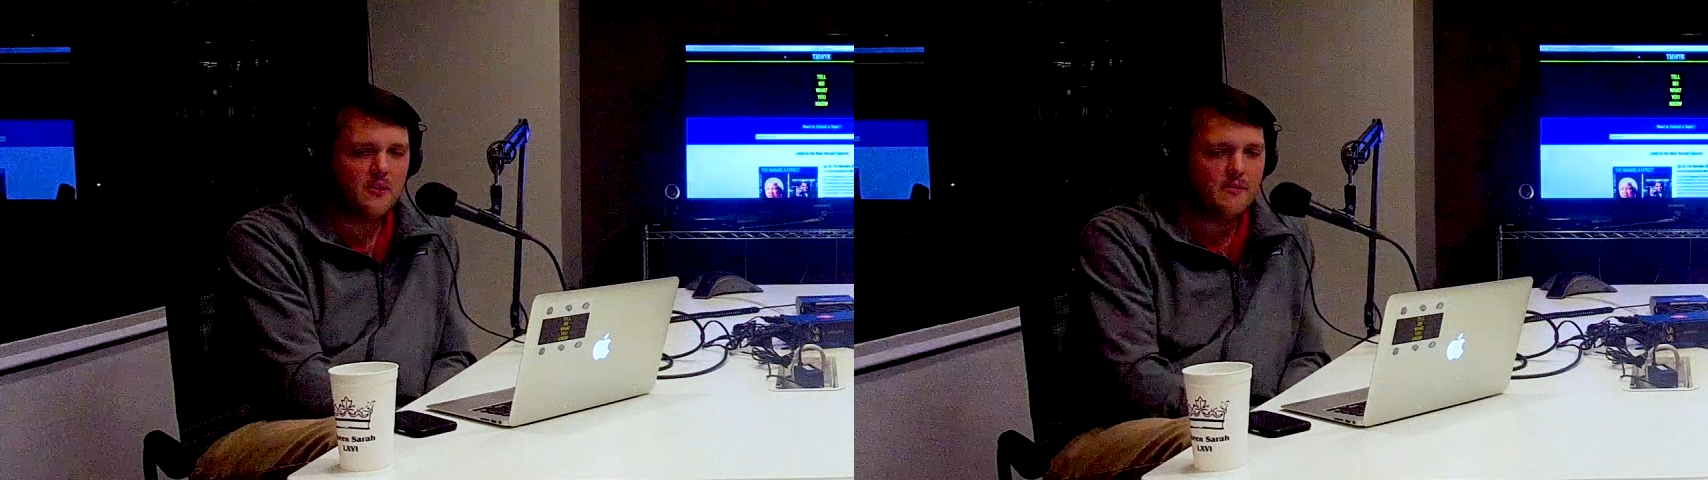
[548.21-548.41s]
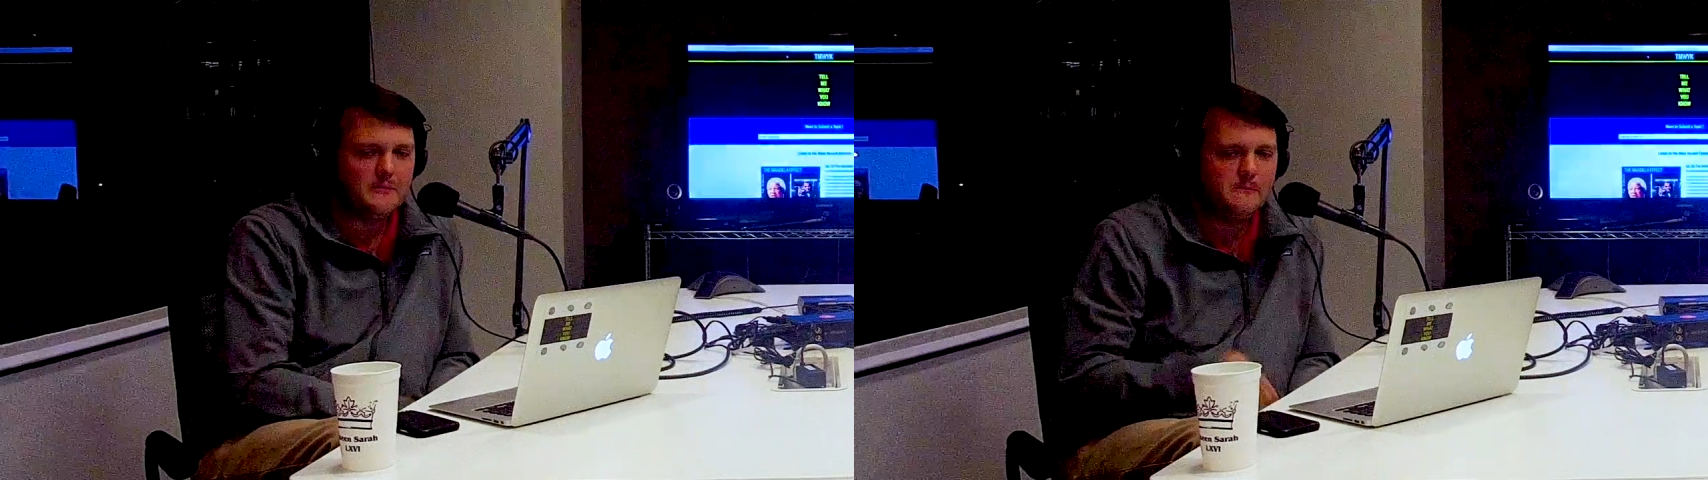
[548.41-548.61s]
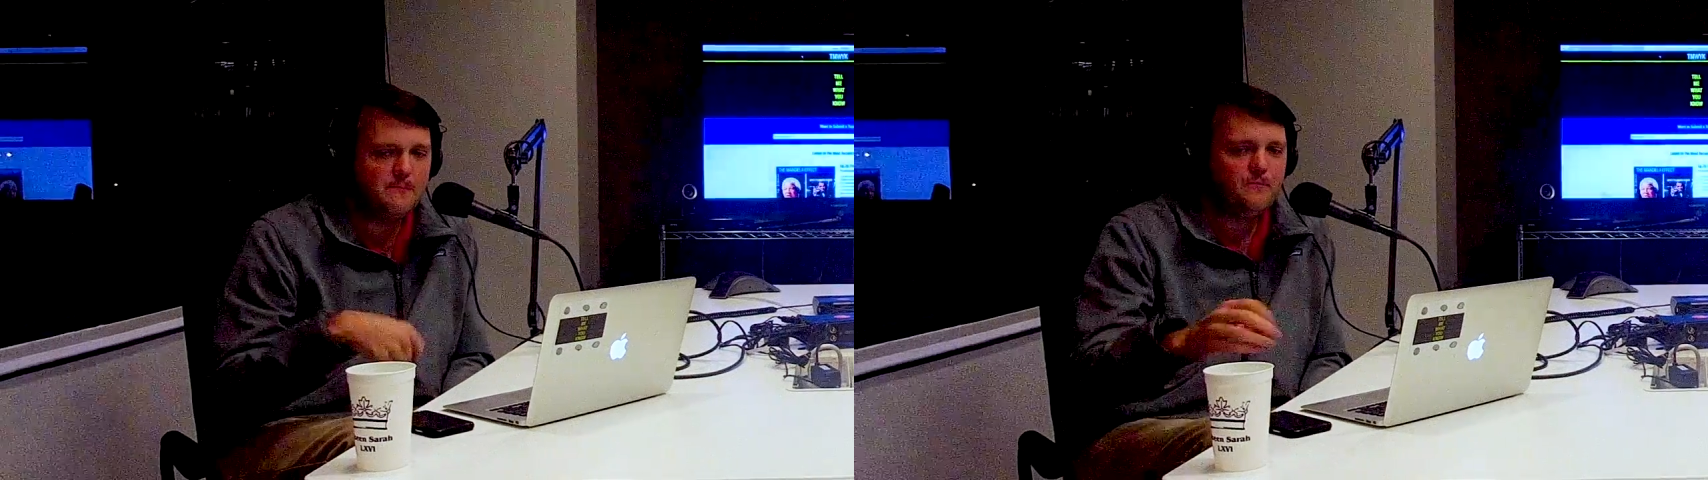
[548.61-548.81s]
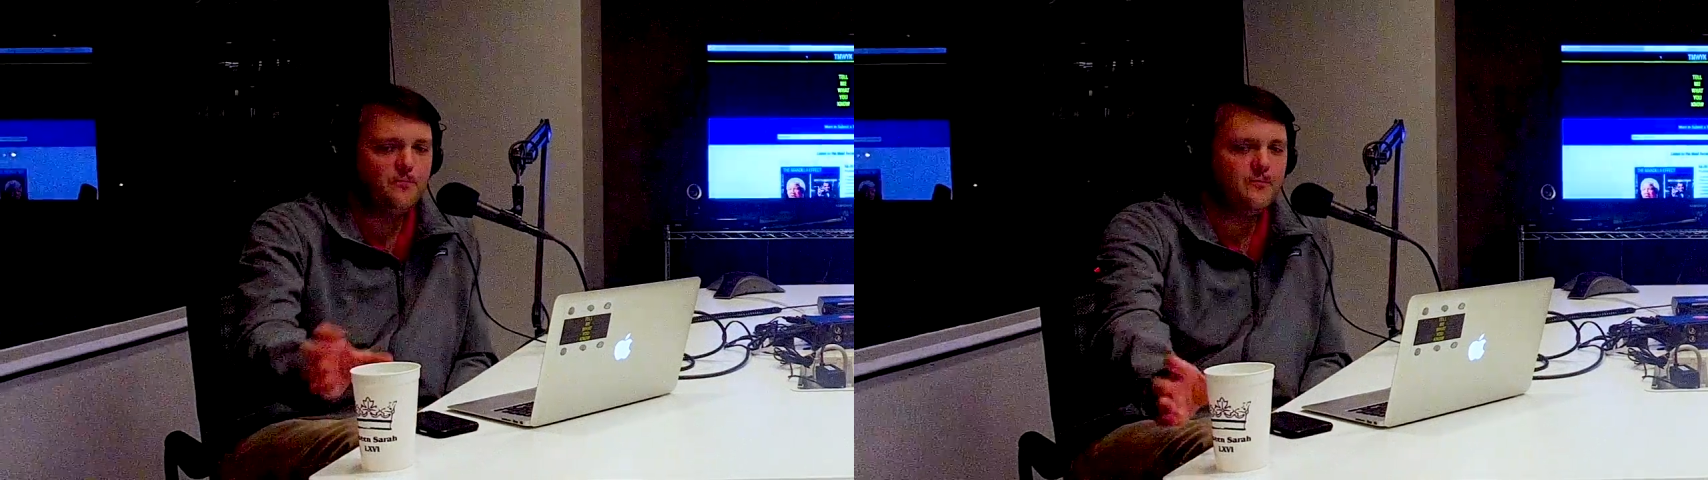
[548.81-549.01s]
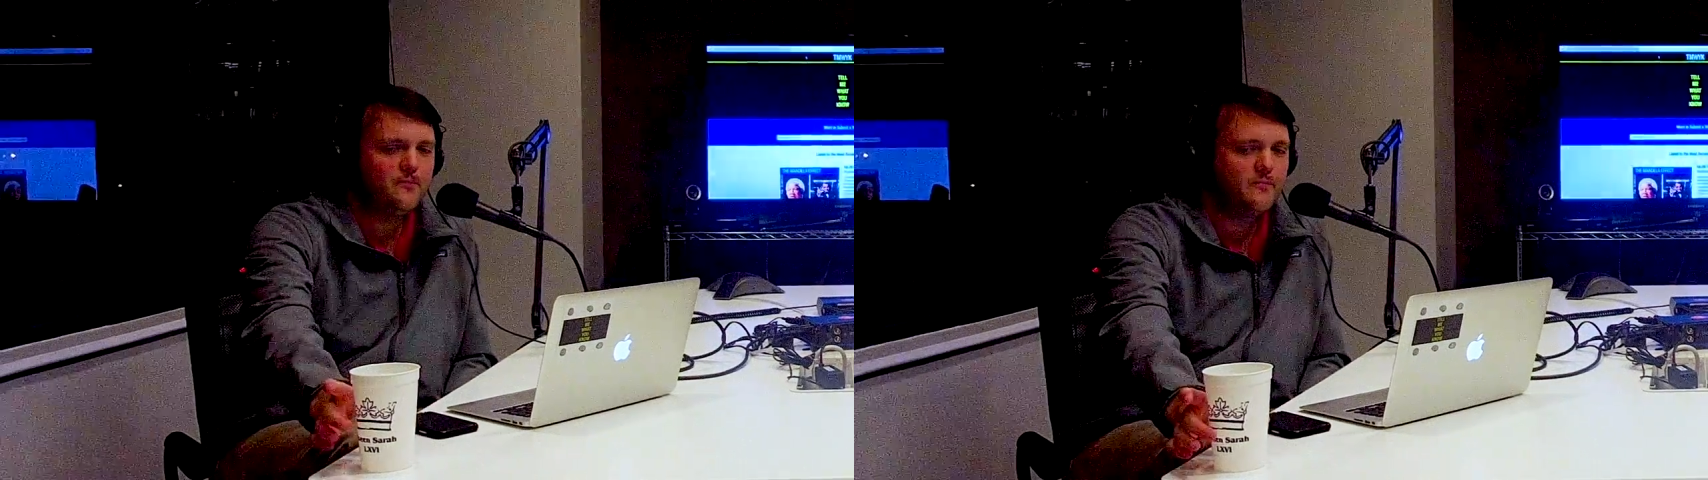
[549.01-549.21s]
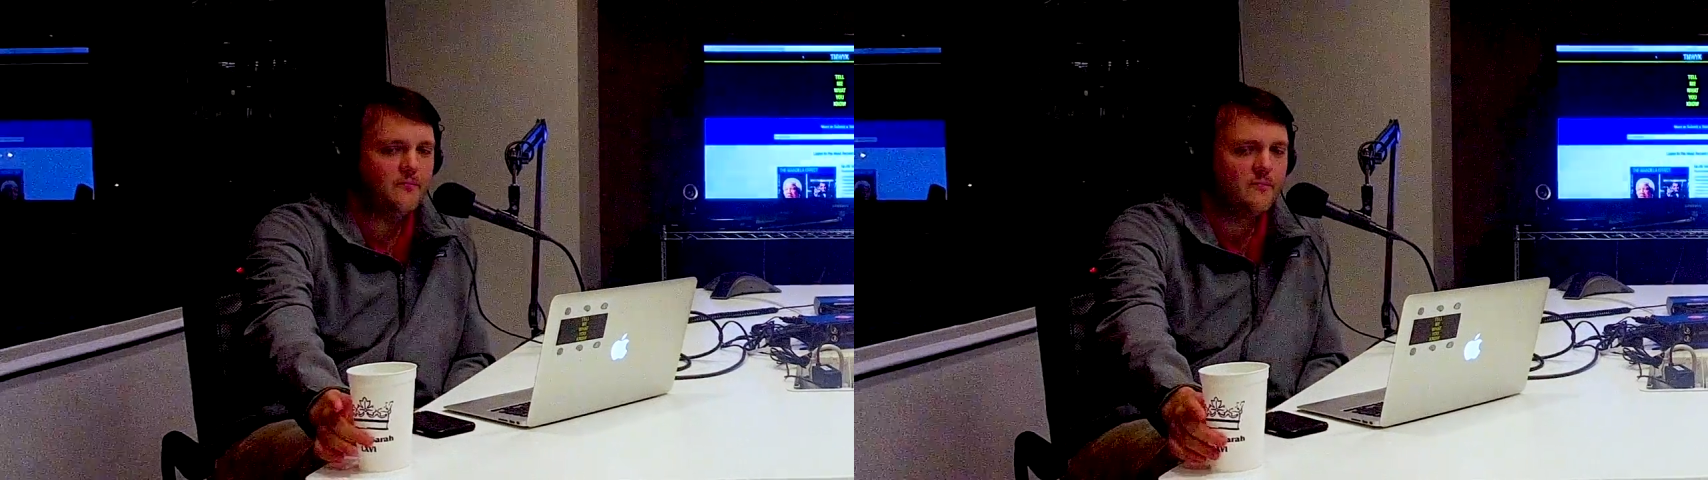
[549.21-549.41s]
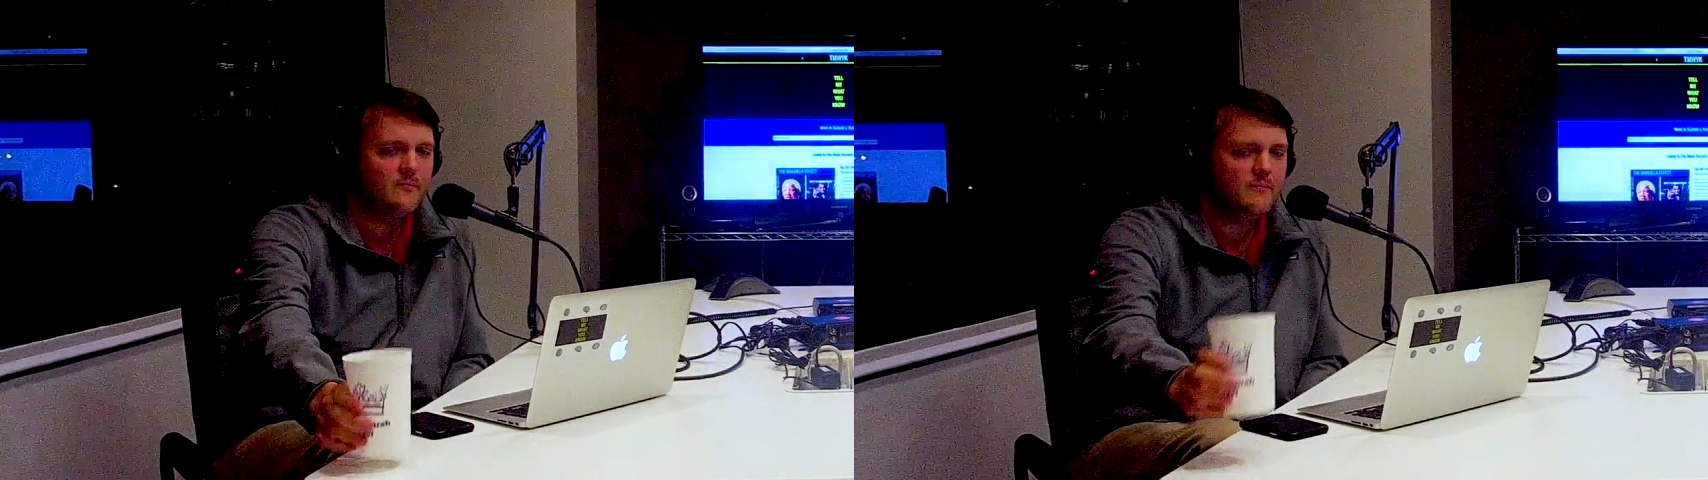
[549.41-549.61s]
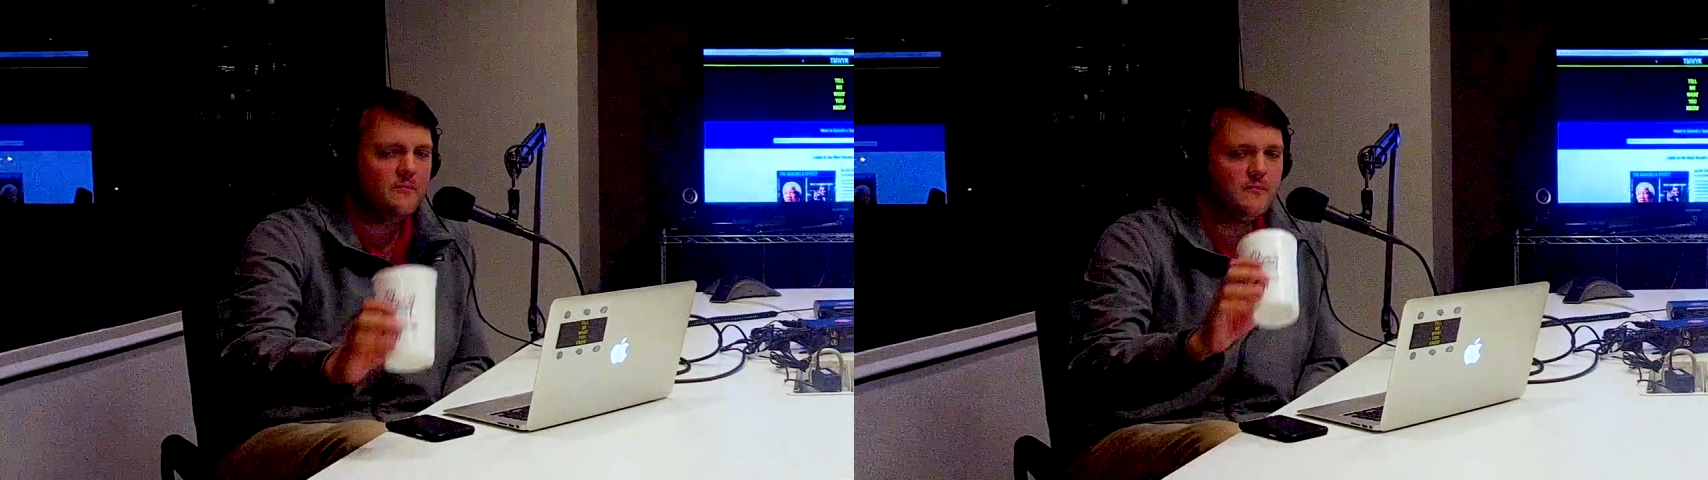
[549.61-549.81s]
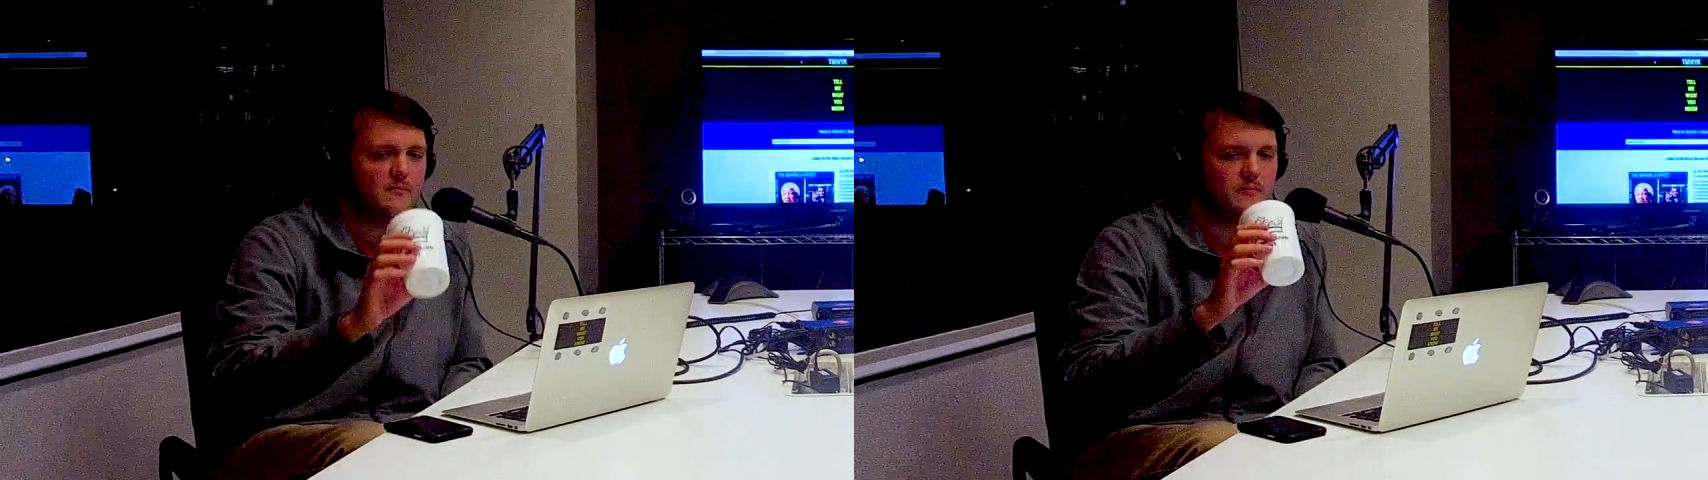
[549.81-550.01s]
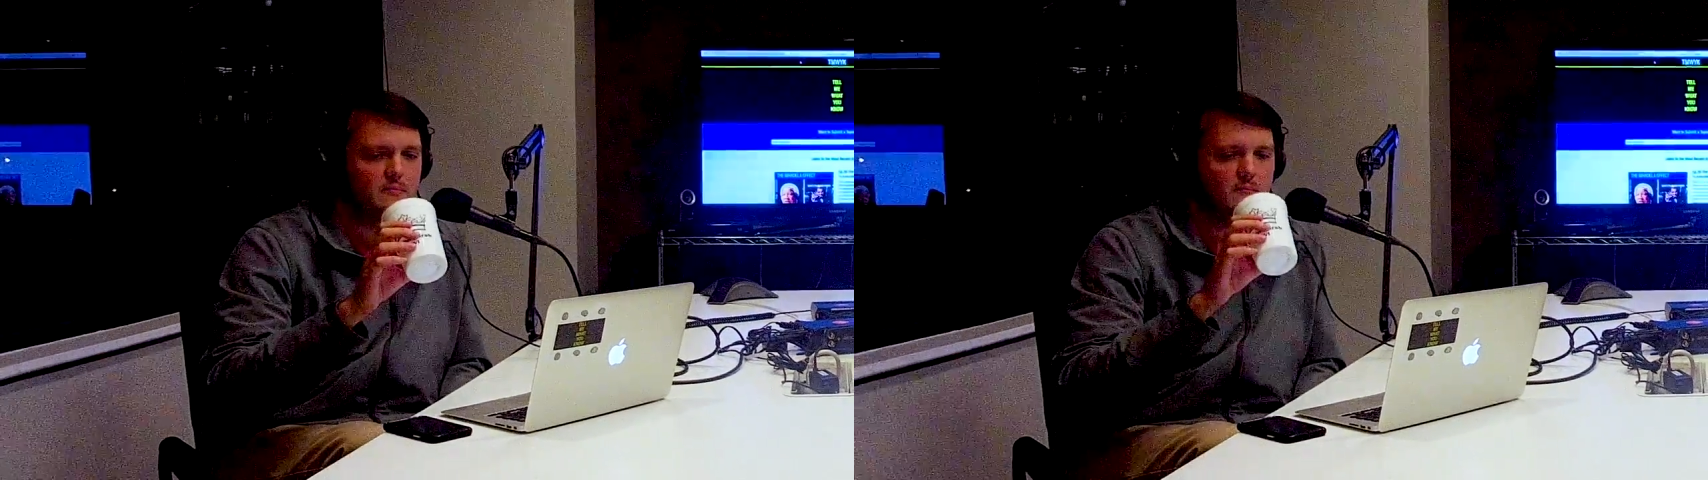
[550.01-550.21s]
so haywire when people
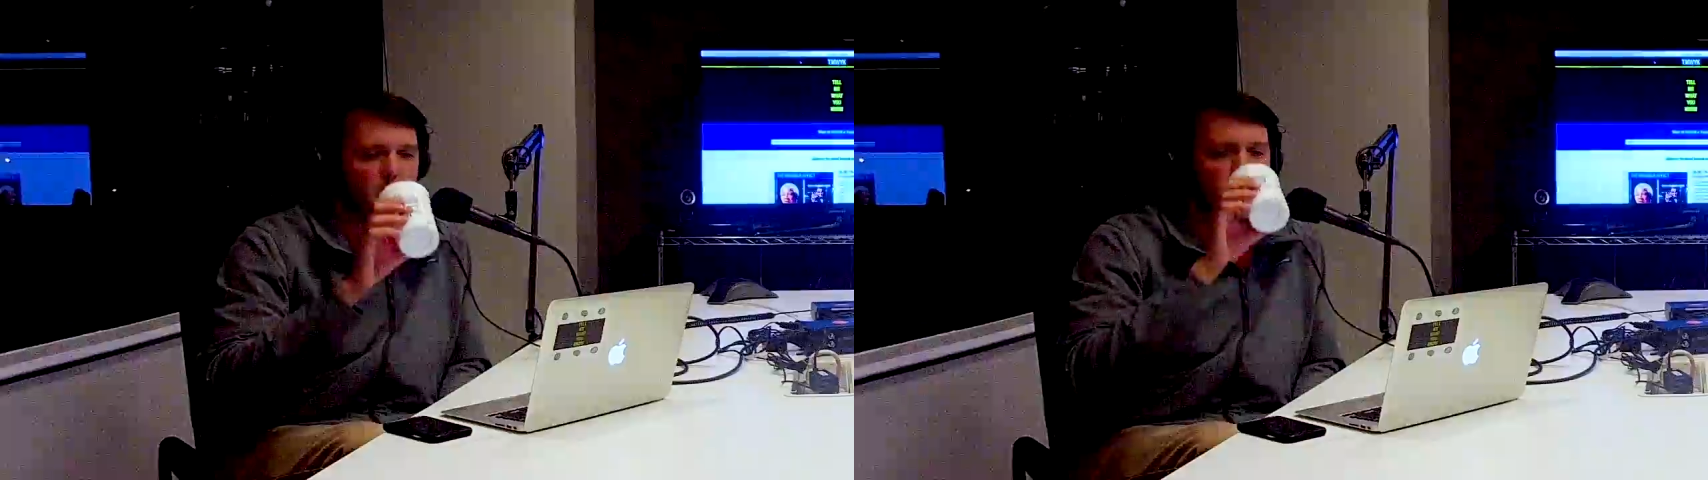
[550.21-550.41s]
get like